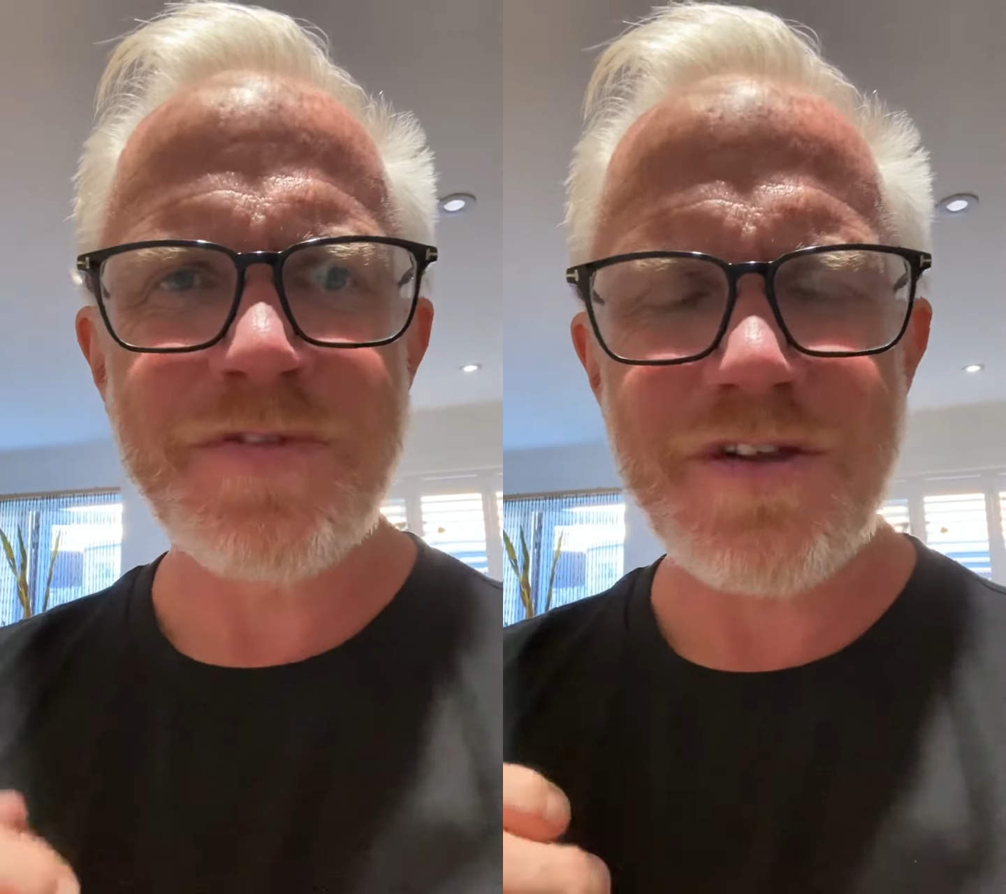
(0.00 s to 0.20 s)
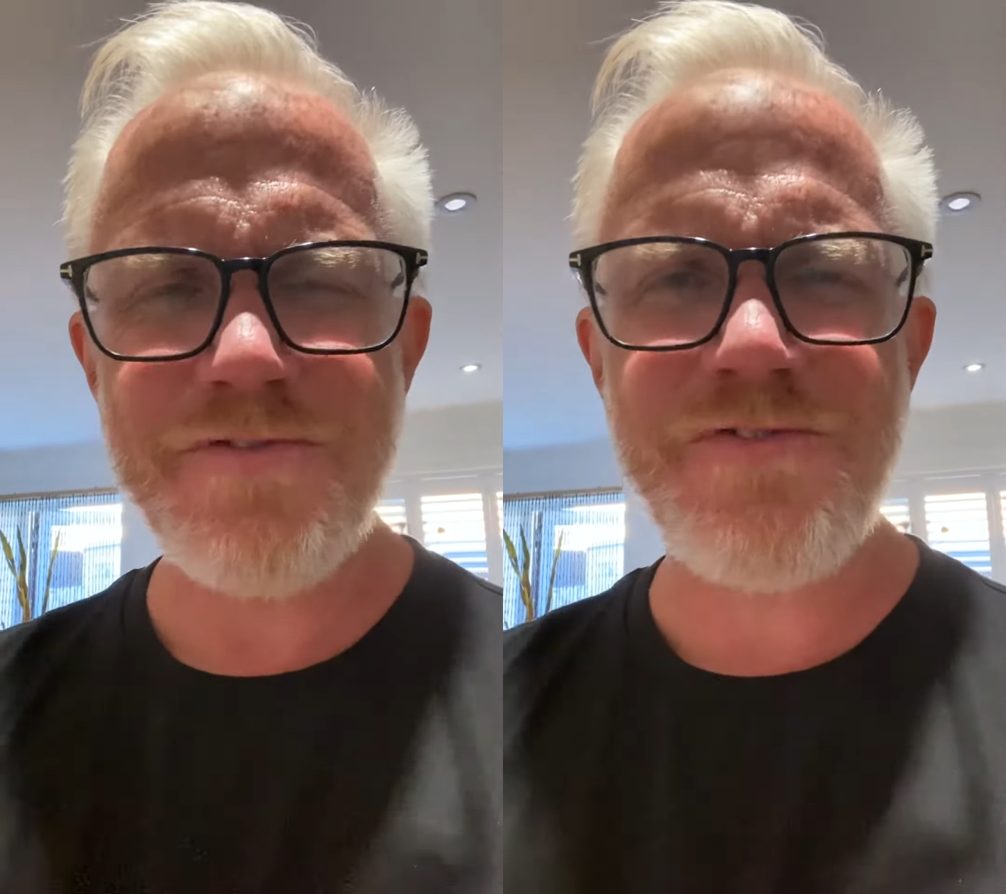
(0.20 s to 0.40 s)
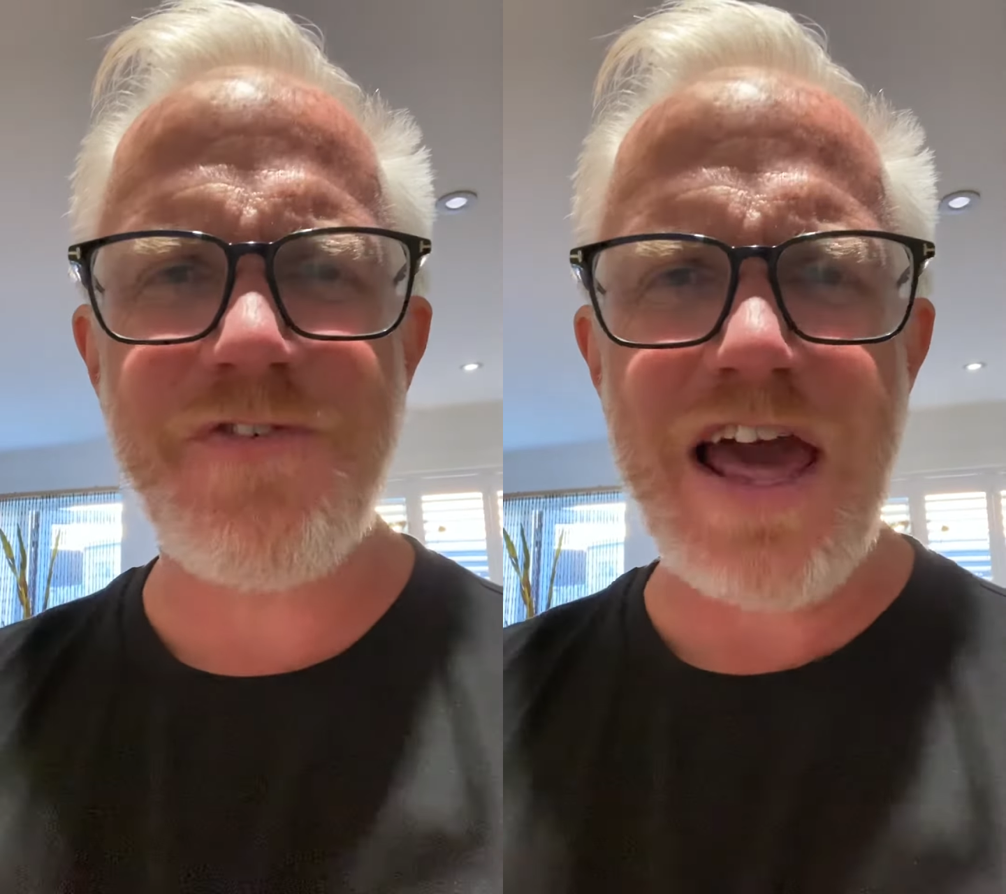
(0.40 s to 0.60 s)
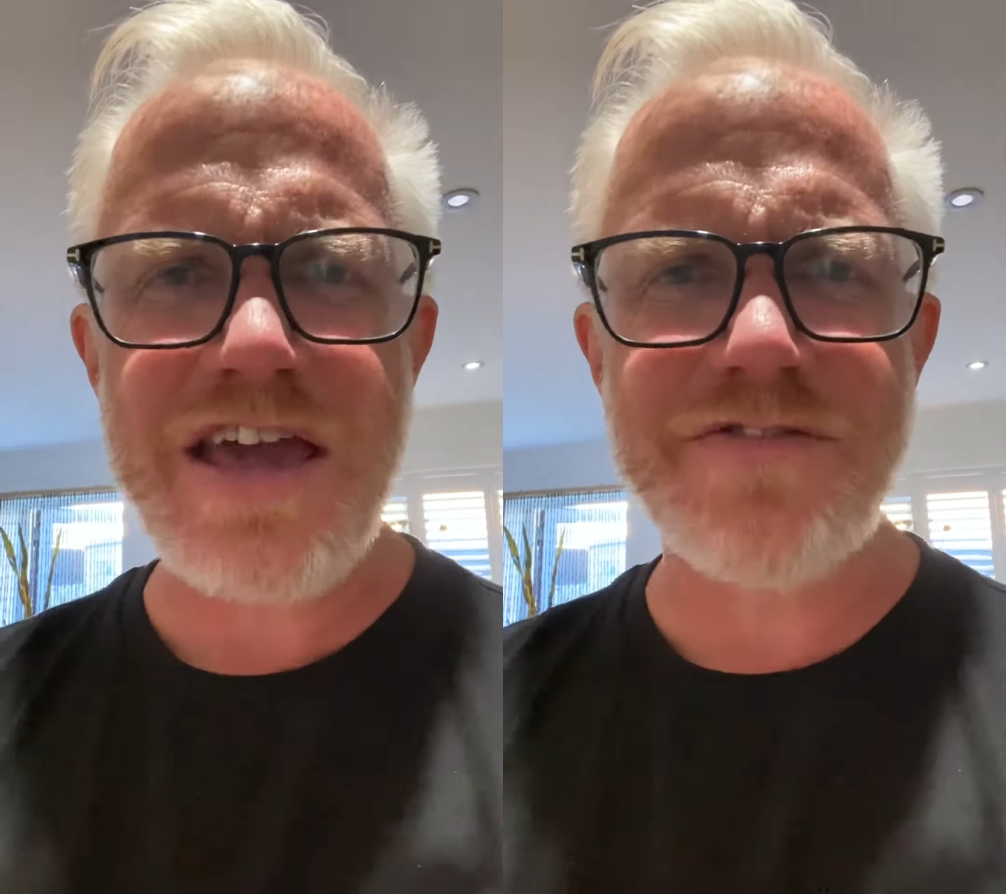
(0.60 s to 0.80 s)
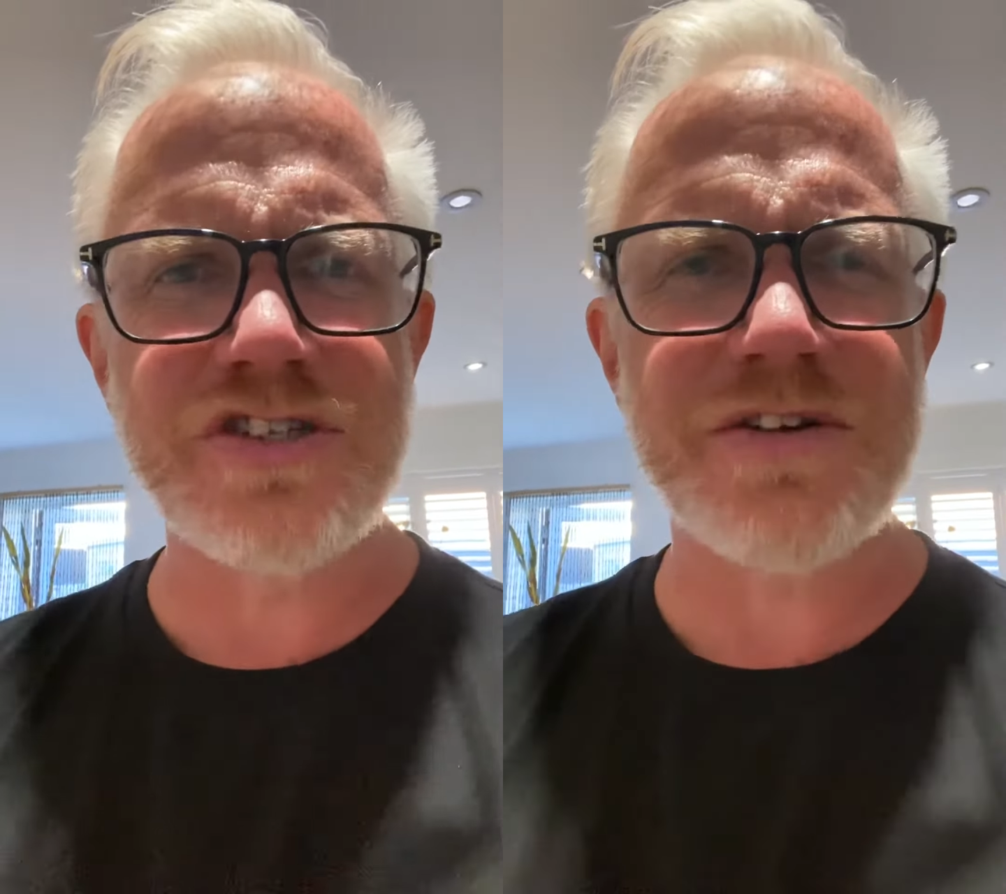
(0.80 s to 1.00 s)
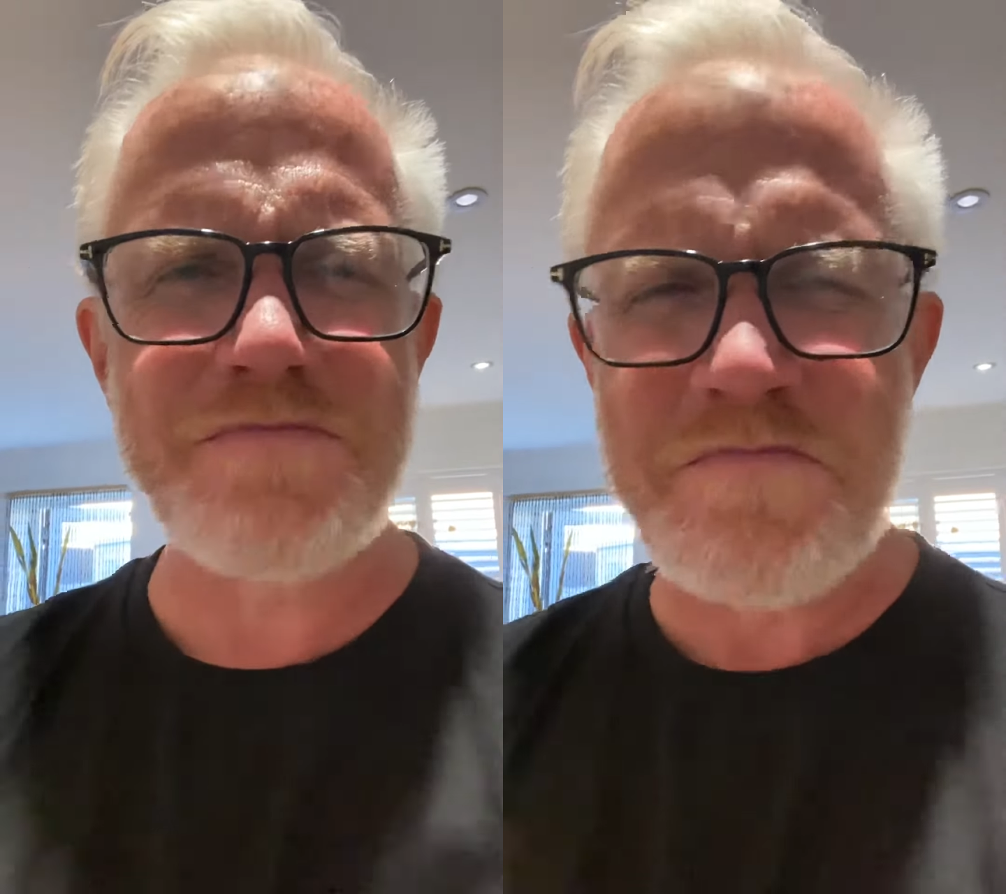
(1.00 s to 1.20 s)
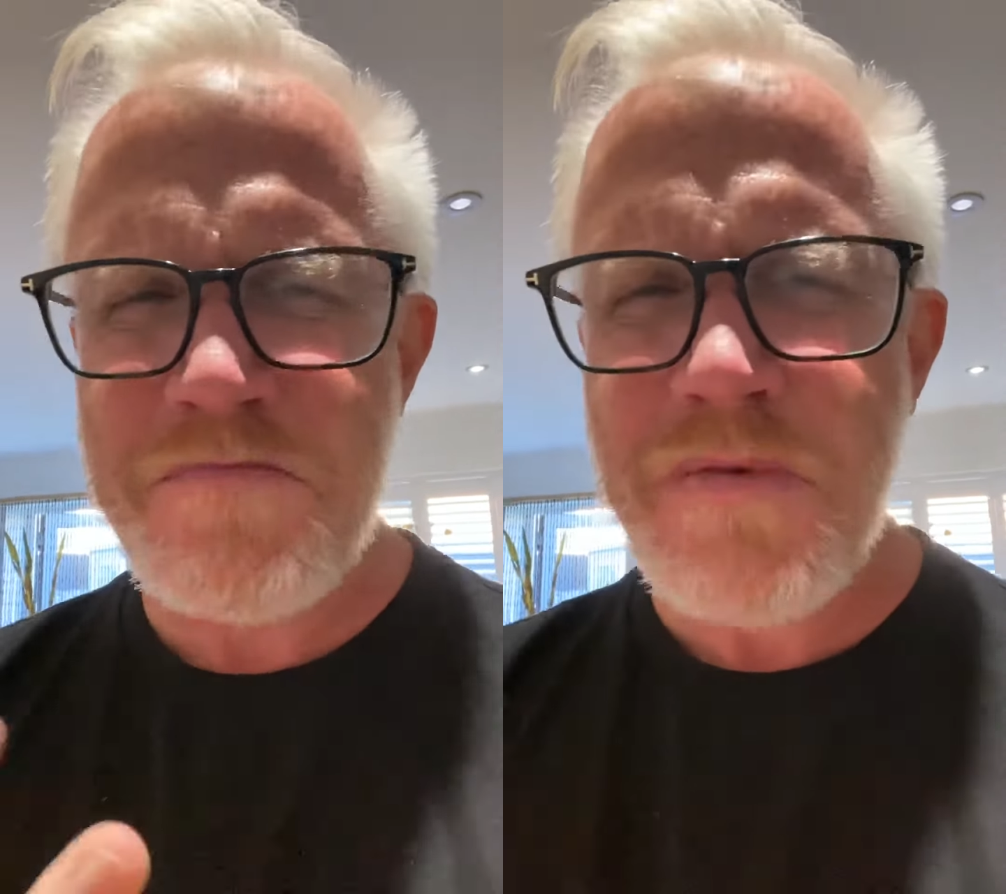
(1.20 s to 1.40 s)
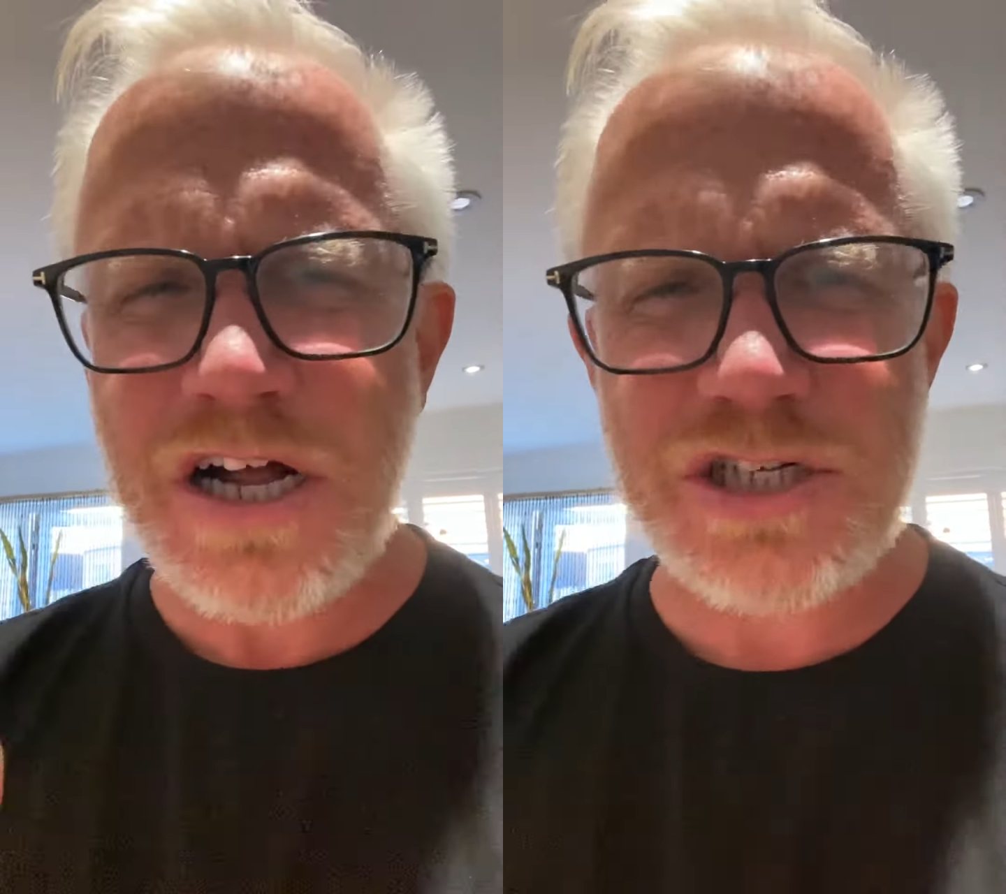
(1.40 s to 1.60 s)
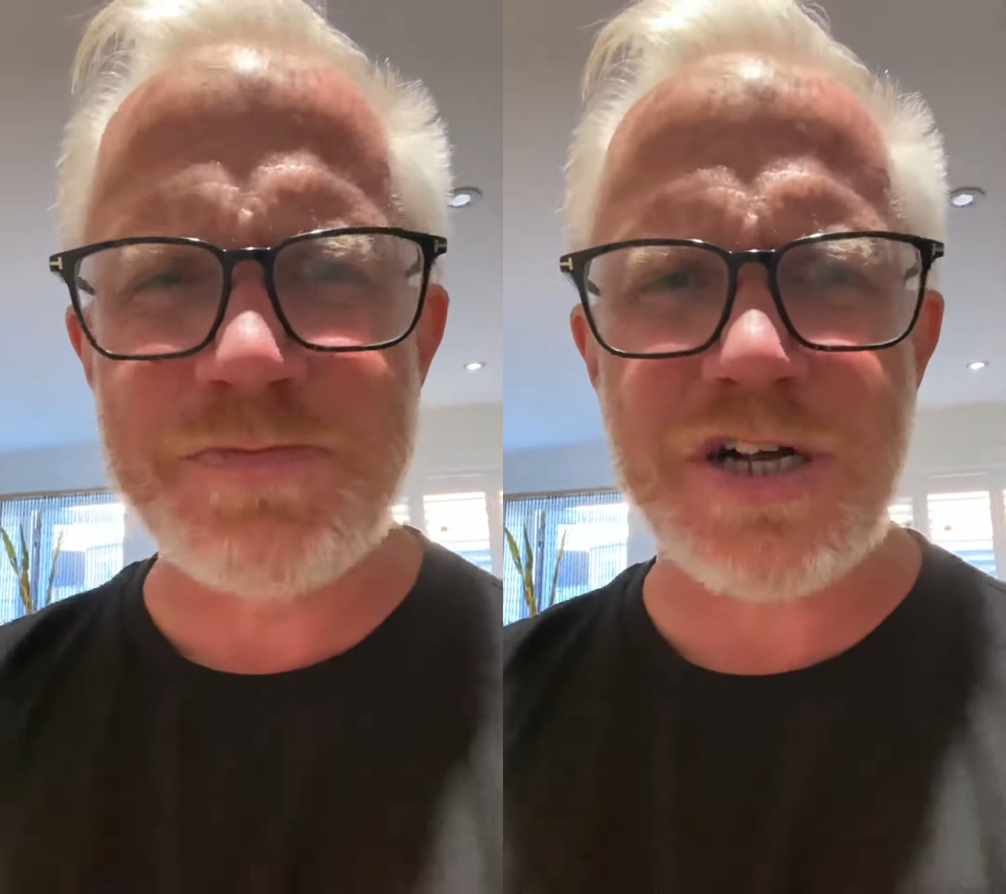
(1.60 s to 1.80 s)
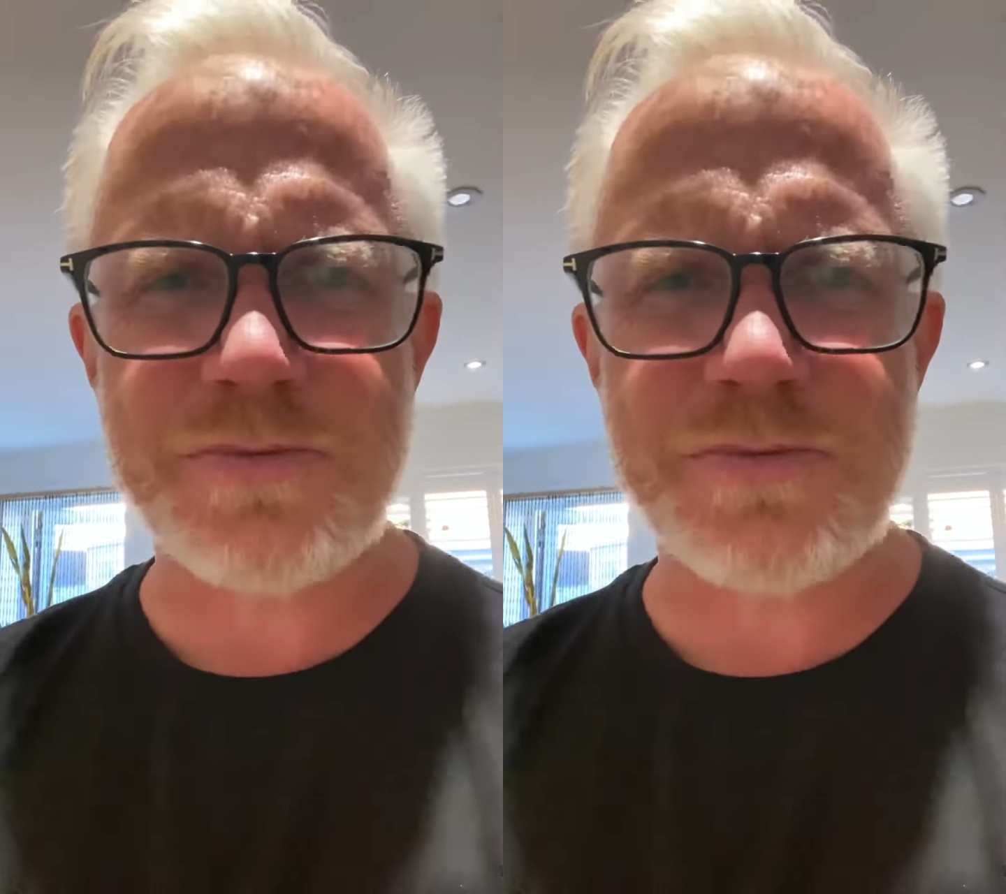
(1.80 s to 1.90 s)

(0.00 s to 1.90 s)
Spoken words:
flavors are much, much